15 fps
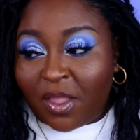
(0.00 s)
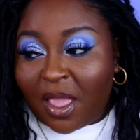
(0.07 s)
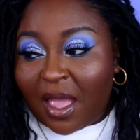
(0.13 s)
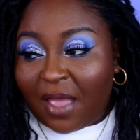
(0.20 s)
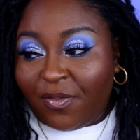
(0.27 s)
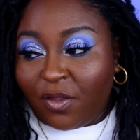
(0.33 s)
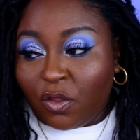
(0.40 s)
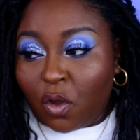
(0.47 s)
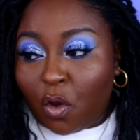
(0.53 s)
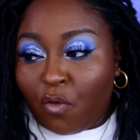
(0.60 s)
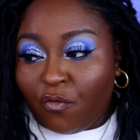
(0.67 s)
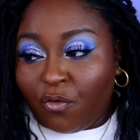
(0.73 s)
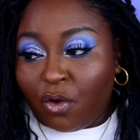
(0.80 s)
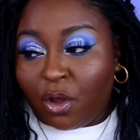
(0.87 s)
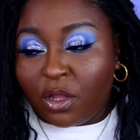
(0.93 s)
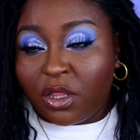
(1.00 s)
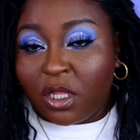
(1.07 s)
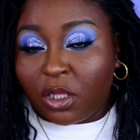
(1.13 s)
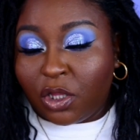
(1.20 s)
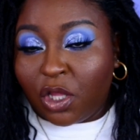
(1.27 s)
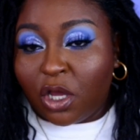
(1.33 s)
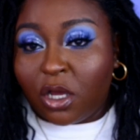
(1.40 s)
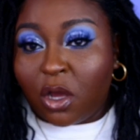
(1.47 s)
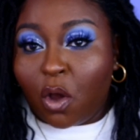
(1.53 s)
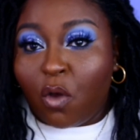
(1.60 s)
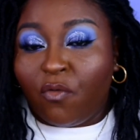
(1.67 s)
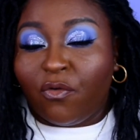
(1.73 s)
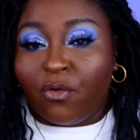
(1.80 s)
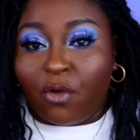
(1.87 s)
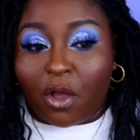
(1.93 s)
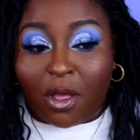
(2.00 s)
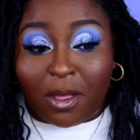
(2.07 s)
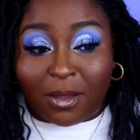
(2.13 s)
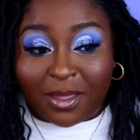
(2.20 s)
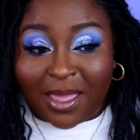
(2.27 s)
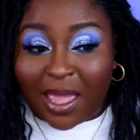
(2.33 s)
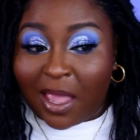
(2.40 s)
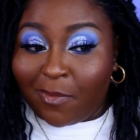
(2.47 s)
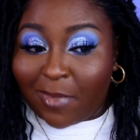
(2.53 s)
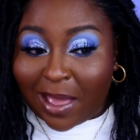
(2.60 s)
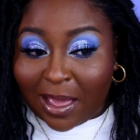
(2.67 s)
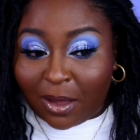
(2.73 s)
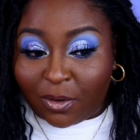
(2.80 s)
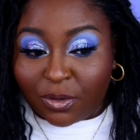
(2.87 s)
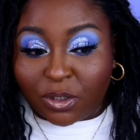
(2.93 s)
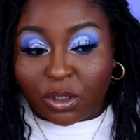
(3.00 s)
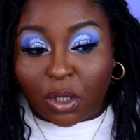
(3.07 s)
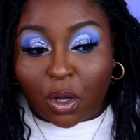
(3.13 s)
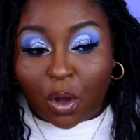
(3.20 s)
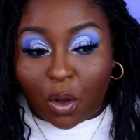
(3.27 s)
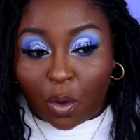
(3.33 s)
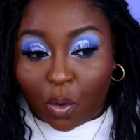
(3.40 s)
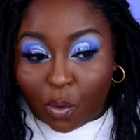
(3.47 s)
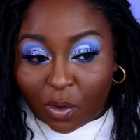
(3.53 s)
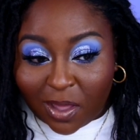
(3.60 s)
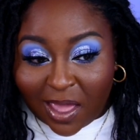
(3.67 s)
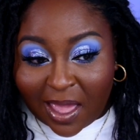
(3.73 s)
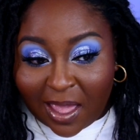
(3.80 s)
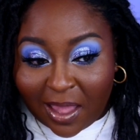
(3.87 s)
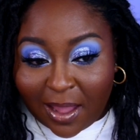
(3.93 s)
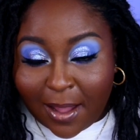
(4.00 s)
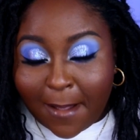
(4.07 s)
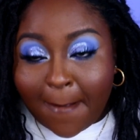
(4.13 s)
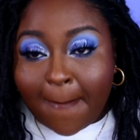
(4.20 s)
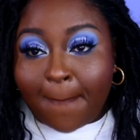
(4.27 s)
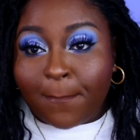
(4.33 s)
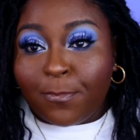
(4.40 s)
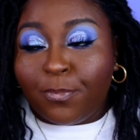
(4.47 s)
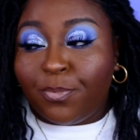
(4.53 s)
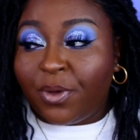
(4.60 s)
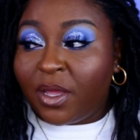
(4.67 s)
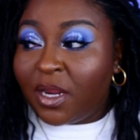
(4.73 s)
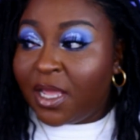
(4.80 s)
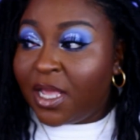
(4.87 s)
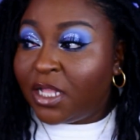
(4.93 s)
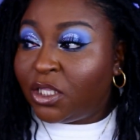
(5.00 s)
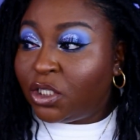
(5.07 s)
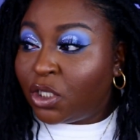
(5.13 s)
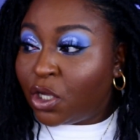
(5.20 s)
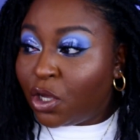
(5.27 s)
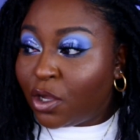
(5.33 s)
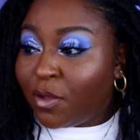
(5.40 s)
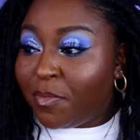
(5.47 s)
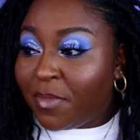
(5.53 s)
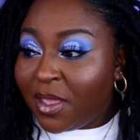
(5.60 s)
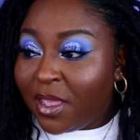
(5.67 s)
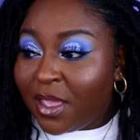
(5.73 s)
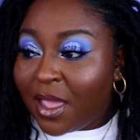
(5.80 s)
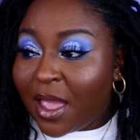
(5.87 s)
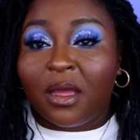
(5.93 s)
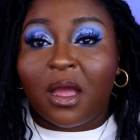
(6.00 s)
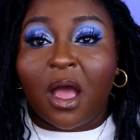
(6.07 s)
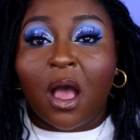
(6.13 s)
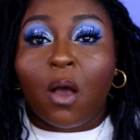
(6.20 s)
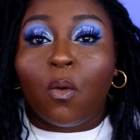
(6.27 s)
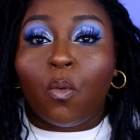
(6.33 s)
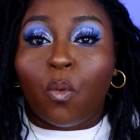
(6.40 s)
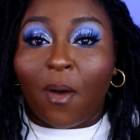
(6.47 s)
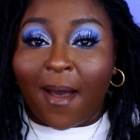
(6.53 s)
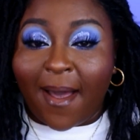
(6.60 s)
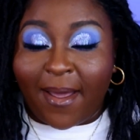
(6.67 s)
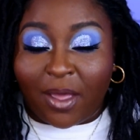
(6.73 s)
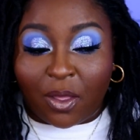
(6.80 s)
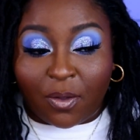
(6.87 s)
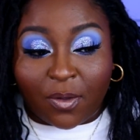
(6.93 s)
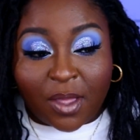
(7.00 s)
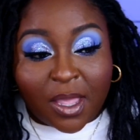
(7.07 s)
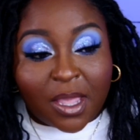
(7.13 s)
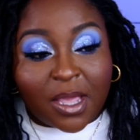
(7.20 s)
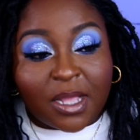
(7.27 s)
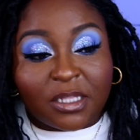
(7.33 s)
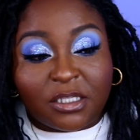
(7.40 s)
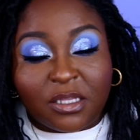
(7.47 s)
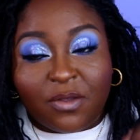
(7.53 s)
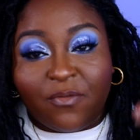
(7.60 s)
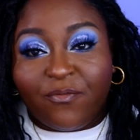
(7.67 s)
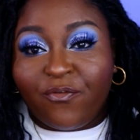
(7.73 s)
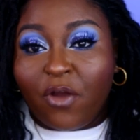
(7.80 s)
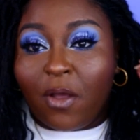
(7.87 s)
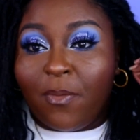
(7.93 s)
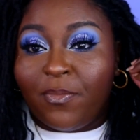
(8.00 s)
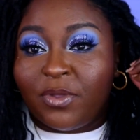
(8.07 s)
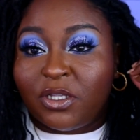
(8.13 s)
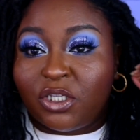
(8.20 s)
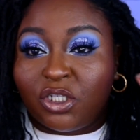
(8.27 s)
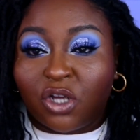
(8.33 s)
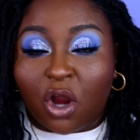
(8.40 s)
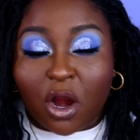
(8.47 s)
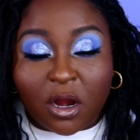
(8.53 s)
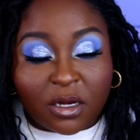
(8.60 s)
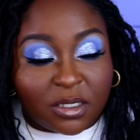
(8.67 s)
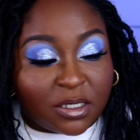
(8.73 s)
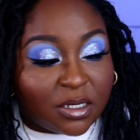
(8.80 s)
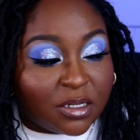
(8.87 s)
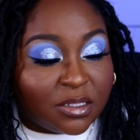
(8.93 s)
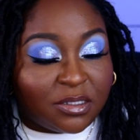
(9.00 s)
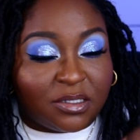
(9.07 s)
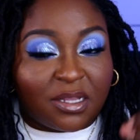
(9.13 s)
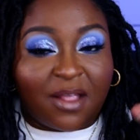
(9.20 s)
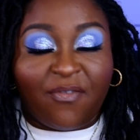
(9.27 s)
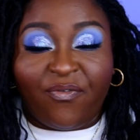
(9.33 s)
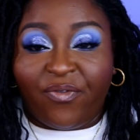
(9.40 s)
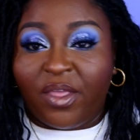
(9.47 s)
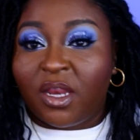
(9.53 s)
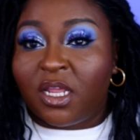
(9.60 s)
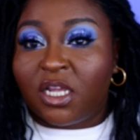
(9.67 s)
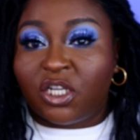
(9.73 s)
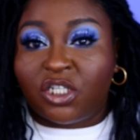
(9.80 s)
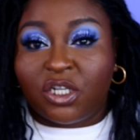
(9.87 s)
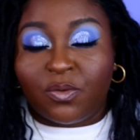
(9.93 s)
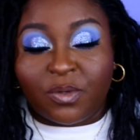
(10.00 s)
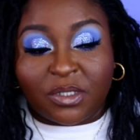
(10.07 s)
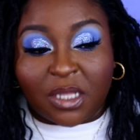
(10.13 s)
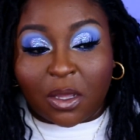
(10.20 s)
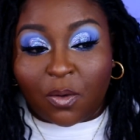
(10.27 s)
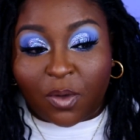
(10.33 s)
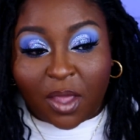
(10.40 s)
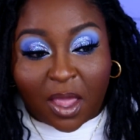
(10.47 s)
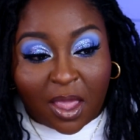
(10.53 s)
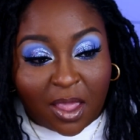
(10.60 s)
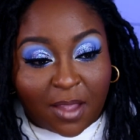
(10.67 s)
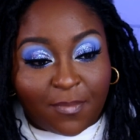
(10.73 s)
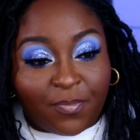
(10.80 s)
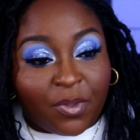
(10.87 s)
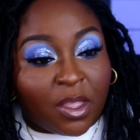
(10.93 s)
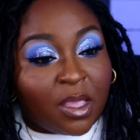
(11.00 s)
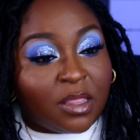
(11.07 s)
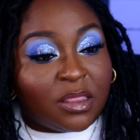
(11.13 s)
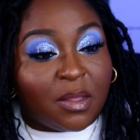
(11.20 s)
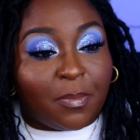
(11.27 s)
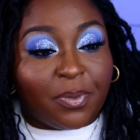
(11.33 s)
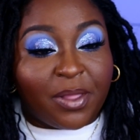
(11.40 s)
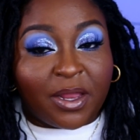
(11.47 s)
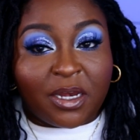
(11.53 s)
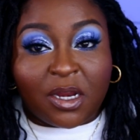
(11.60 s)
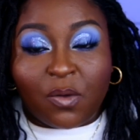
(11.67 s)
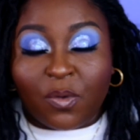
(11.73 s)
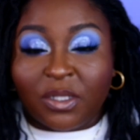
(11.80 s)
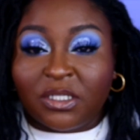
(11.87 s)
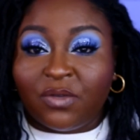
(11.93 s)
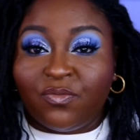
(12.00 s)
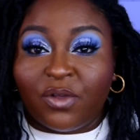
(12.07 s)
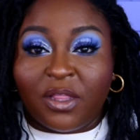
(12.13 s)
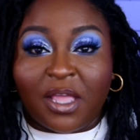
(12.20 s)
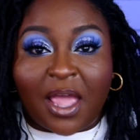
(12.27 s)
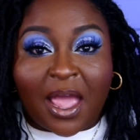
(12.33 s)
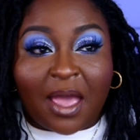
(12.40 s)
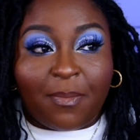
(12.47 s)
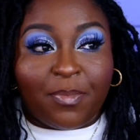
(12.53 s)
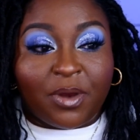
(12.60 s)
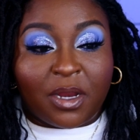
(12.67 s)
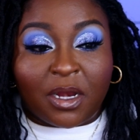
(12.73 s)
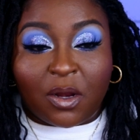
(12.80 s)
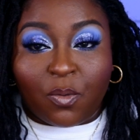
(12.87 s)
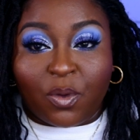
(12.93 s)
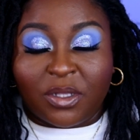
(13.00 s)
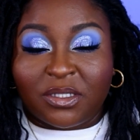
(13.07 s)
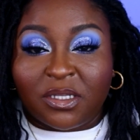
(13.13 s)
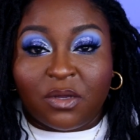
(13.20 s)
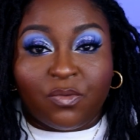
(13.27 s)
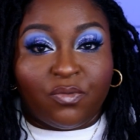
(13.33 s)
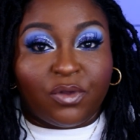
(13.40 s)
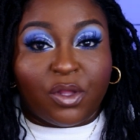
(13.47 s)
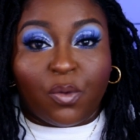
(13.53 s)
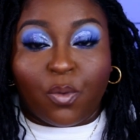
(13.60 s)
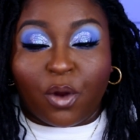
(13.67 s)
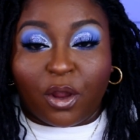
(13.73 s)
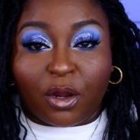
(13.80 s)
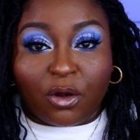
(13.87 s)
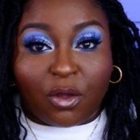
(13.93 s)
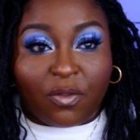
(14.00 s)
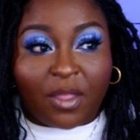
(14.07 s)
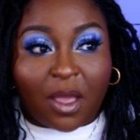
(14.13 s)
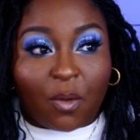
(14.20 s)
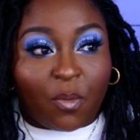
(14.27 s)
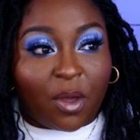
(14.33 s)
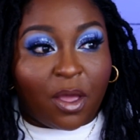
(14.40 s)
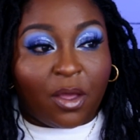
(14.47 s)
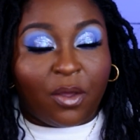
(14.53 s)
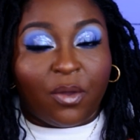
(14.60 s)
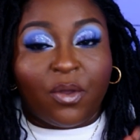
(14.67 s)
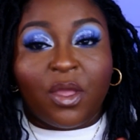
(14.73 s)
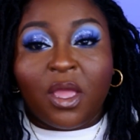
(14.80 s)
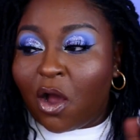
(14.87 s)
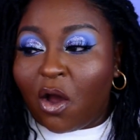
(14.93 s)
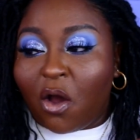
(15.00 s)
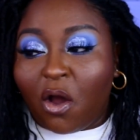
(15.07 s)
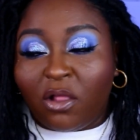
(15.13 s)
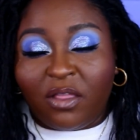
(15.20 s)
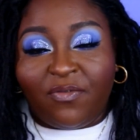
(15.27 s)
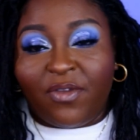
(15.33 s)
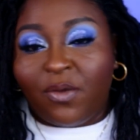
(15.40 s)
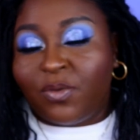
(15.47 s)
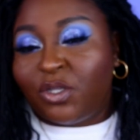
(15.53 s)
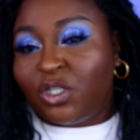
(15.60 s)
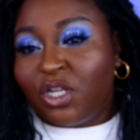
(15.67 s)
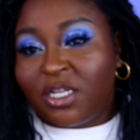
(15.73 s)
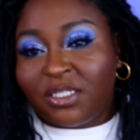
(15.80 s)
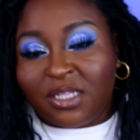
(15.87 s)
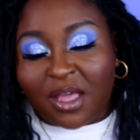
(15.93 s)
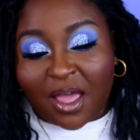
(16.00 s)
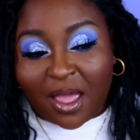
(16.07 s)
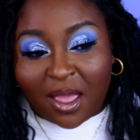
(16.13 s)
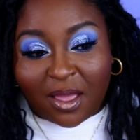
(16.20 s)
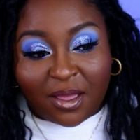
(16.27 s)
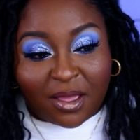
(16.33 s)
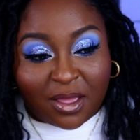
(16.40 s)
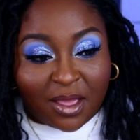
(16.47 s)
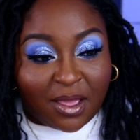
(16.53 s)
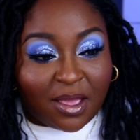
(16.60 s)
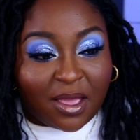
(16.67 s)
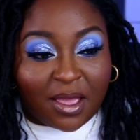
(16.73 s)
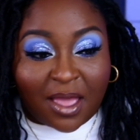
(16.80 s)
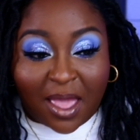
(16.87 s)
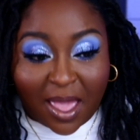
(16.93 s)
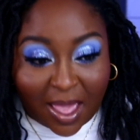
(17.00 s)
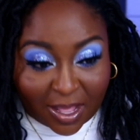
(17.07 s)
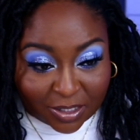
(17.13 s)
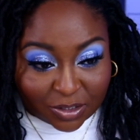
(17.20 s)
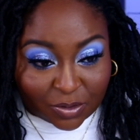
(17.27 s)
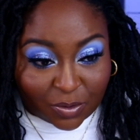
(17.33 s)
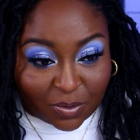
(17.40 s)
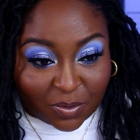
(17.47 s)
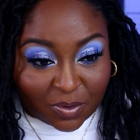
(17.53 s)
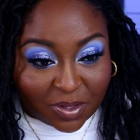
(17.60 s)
I think the overall, the look overall came out okay, but it took me a while. It's from start to finish. It was like, okay, the blending wasn't really happening. It wasn't really working on that well. All of it was just a, a, a hassle.